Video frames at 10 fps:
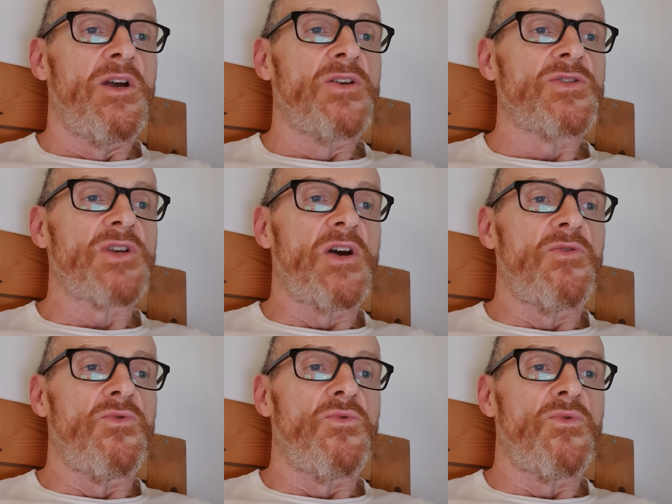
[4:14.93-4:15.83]

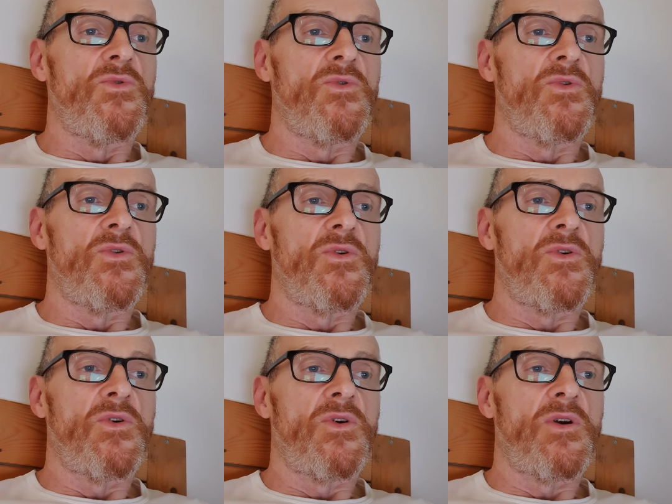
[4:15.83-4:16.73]
So
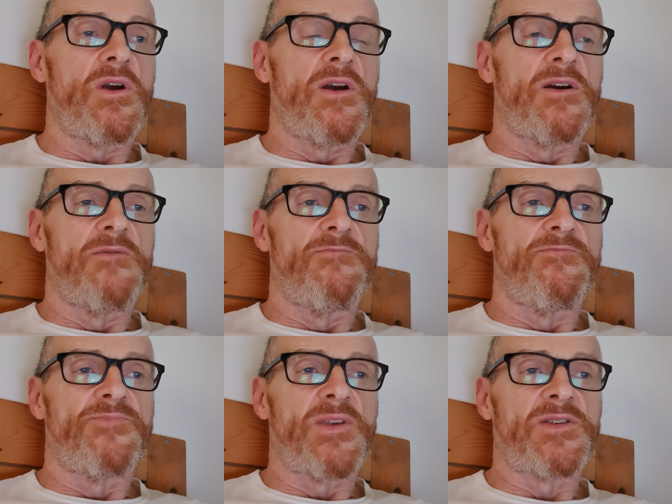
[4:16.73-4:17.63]

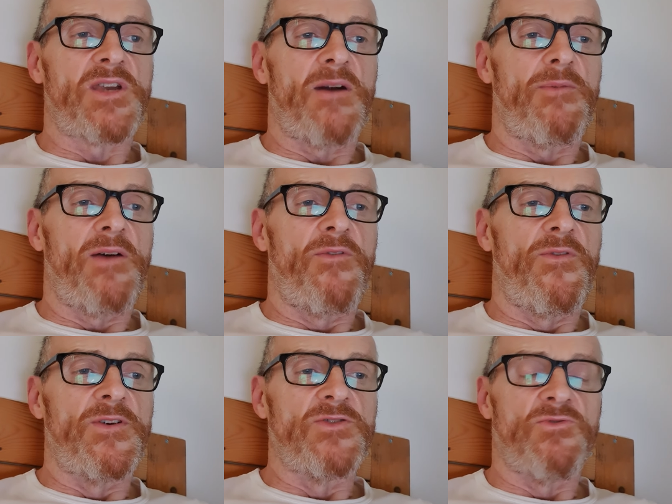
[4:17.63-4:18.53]
there's a couple other
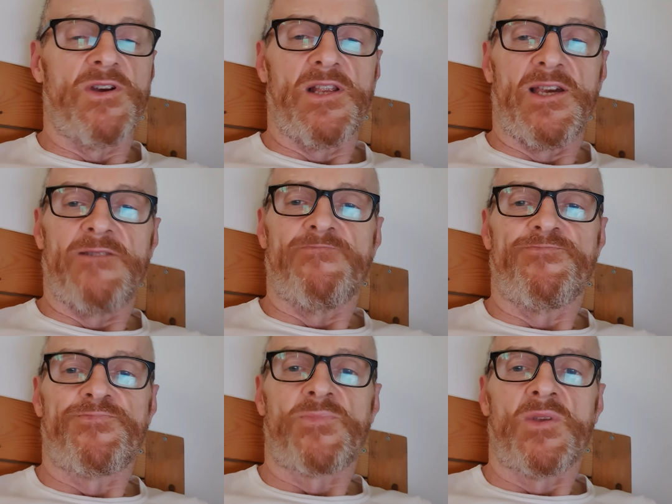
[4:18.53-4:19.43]
things really.
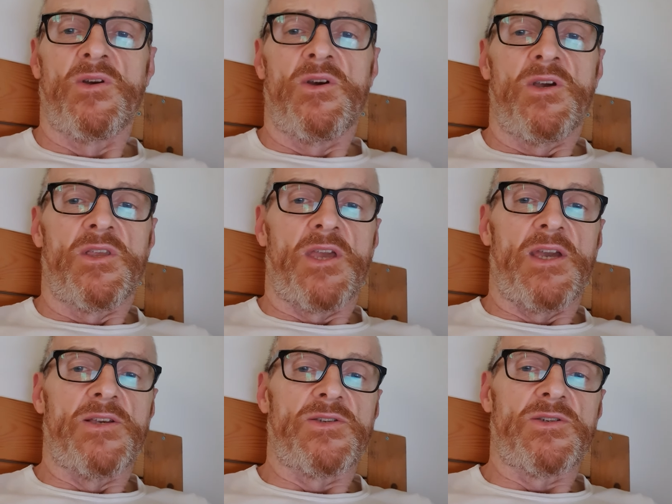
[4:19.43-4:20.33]

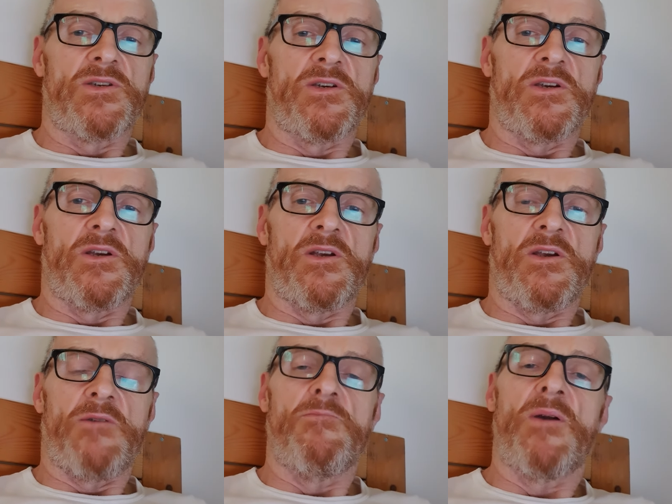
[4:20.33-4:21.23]
There's
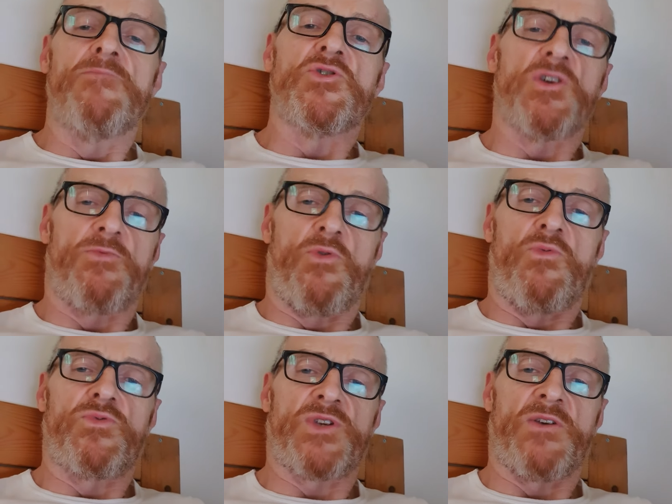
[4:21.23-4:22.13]
membership
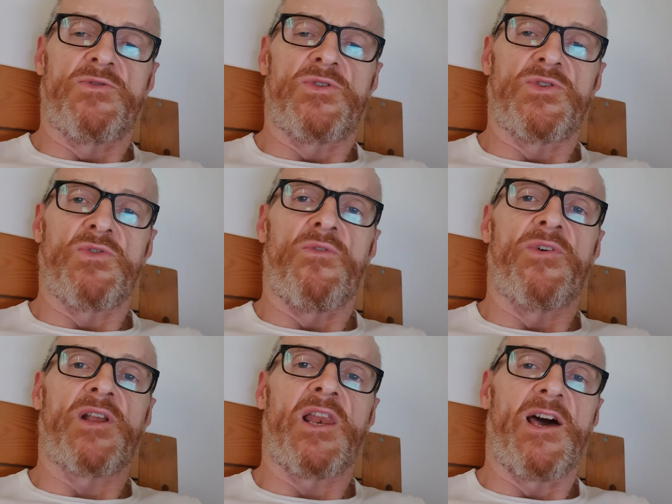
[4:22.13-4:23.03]
also to sort of a
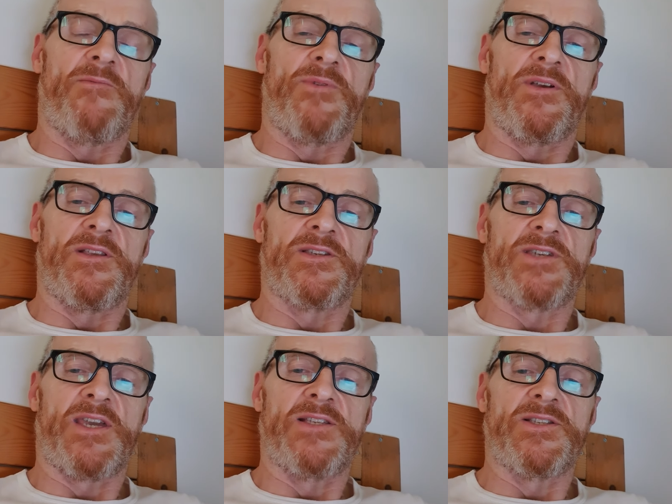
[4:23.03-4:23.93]
club in a
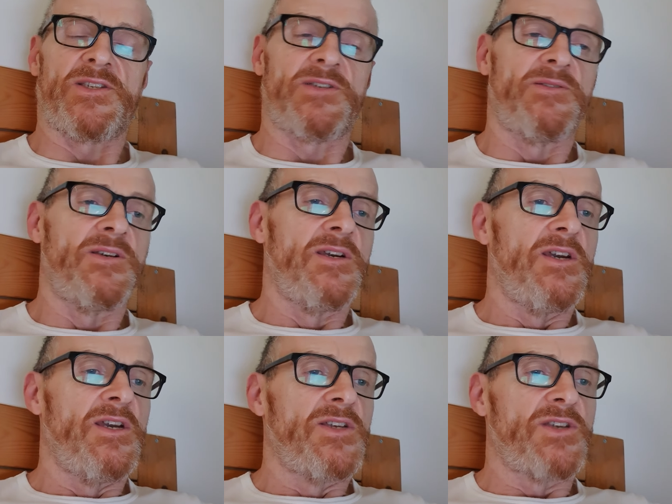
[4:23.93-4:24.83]
sense.
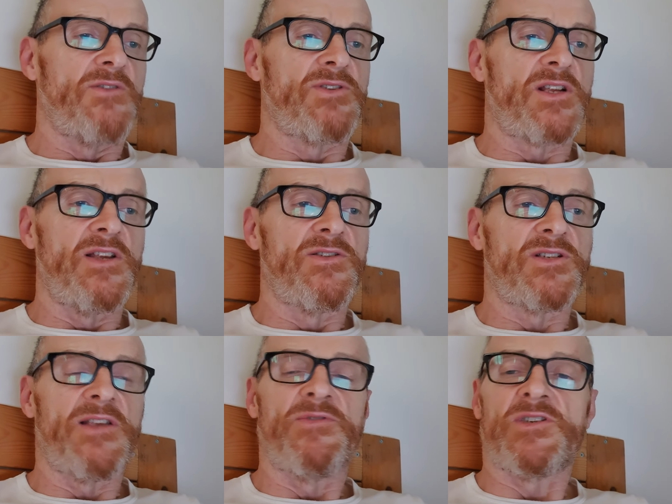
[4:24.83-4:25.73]
So
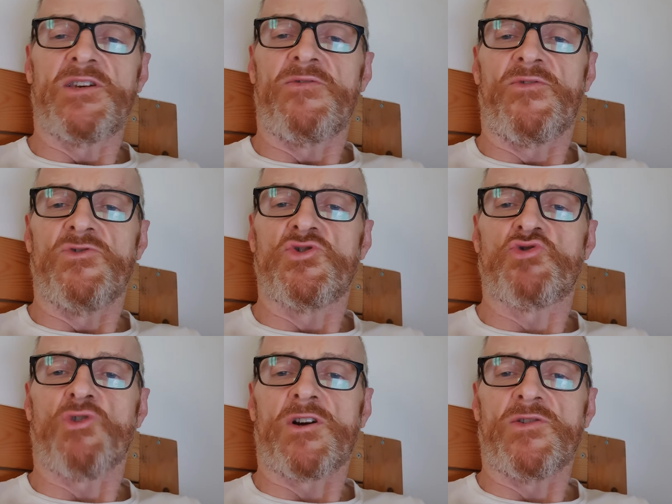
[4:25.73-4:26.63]
exclusivity through
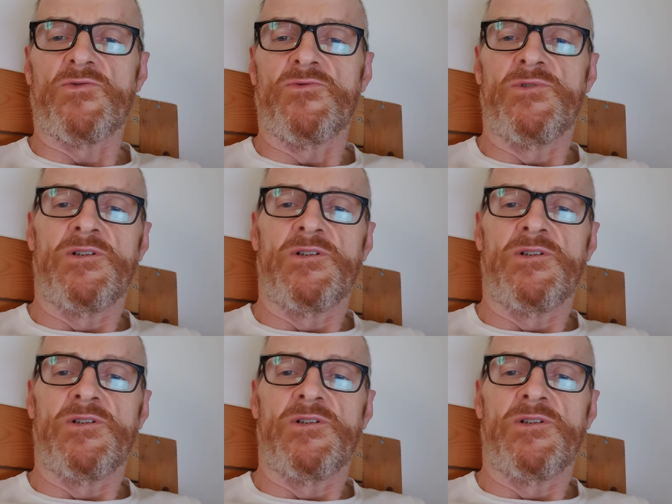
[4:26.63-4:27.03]
struggle.